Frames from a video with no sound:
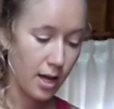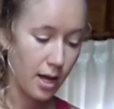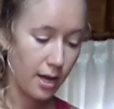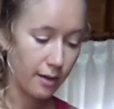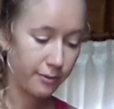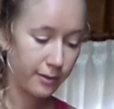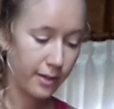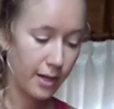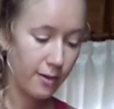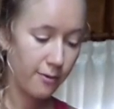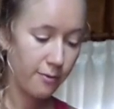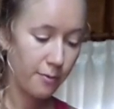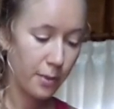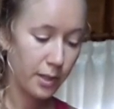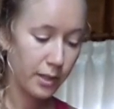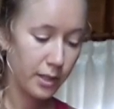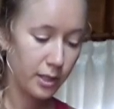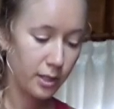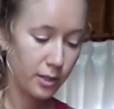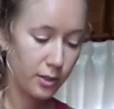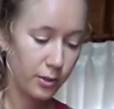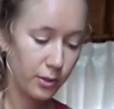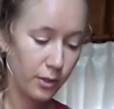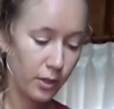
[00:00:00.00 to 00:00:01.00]
I've gave
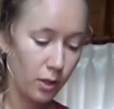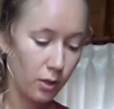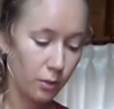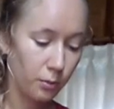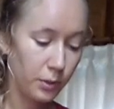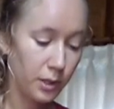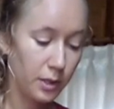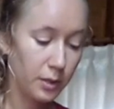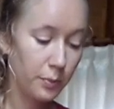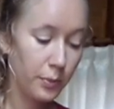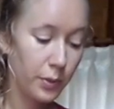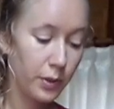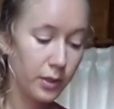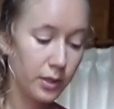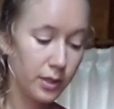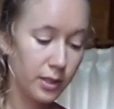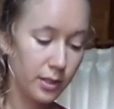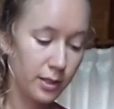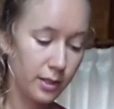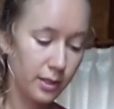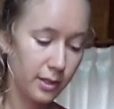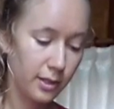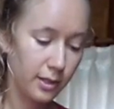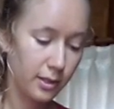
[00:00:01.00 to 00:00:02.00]
money to a homeless
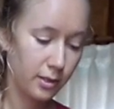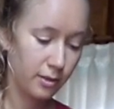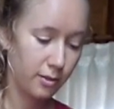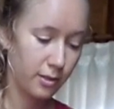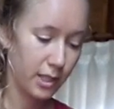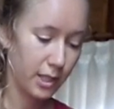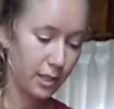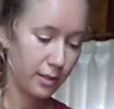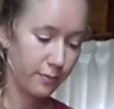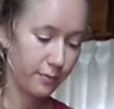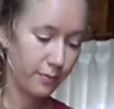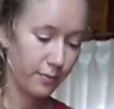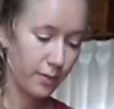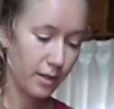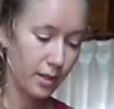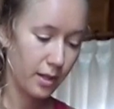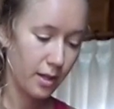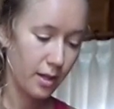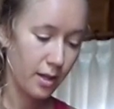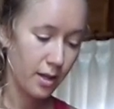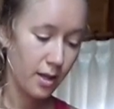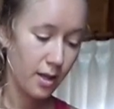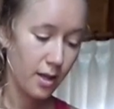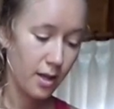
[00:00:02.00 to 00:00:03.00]
person in the street.
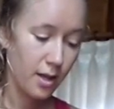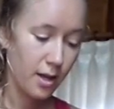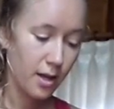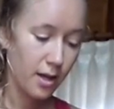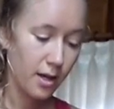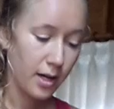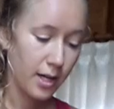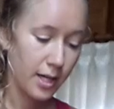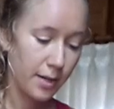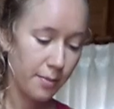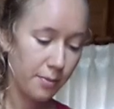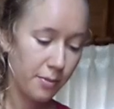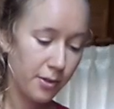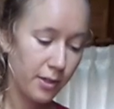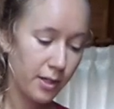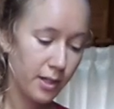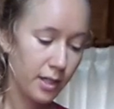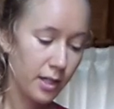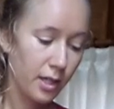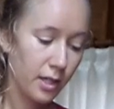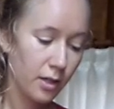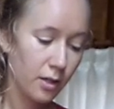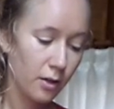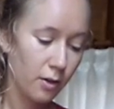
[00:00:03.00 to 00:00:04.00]
I am
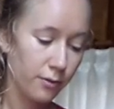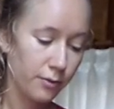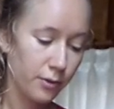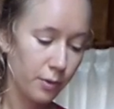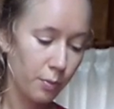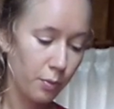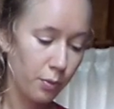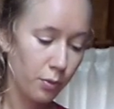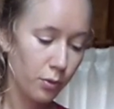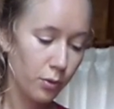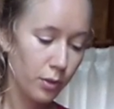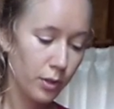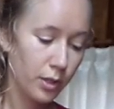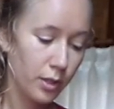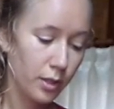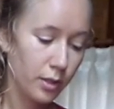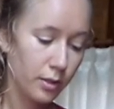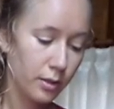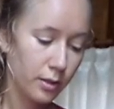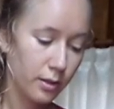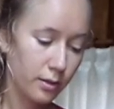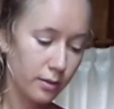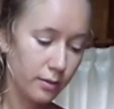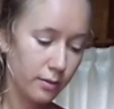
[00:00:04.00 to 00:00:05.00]
thinking of the poor
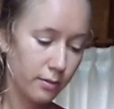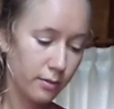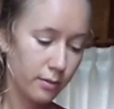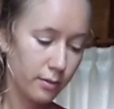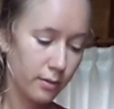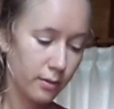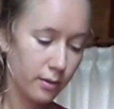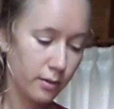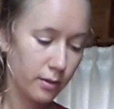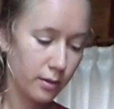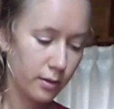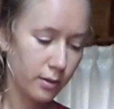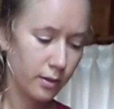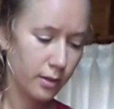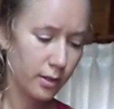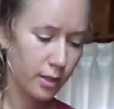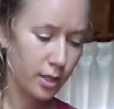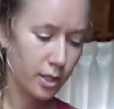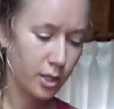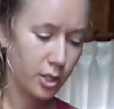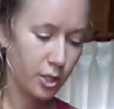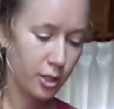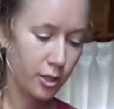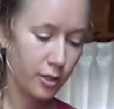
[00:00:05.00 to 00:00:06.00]

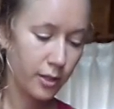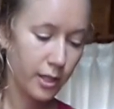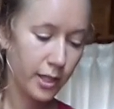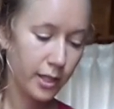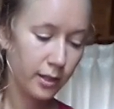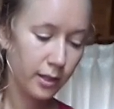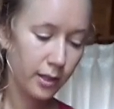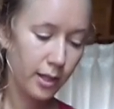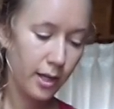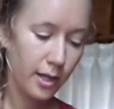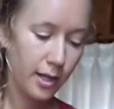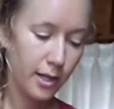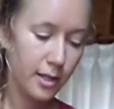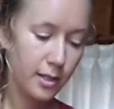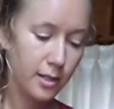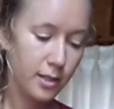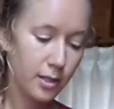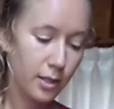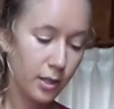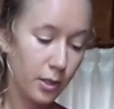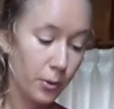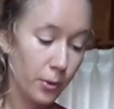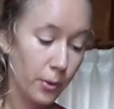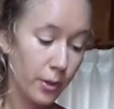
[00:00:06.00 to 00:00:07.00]
Nigerian kids
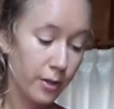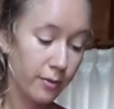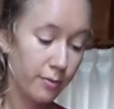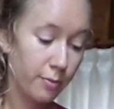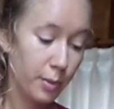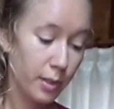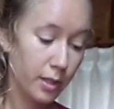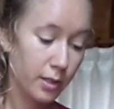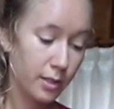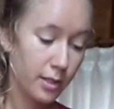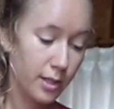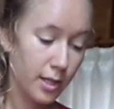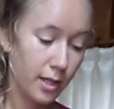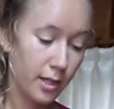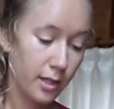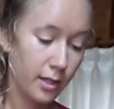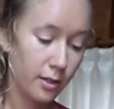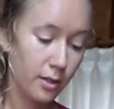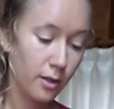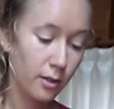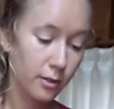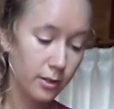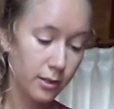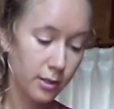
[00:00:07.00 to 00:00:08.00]
who have been
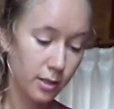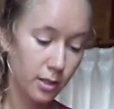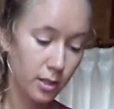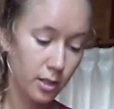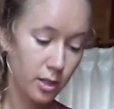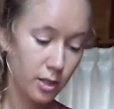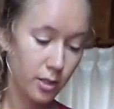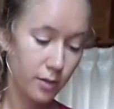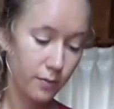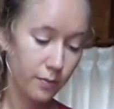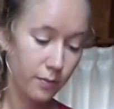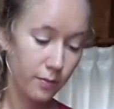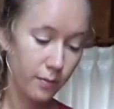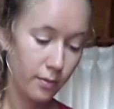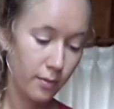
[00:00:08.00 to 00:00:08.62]
taken hostage.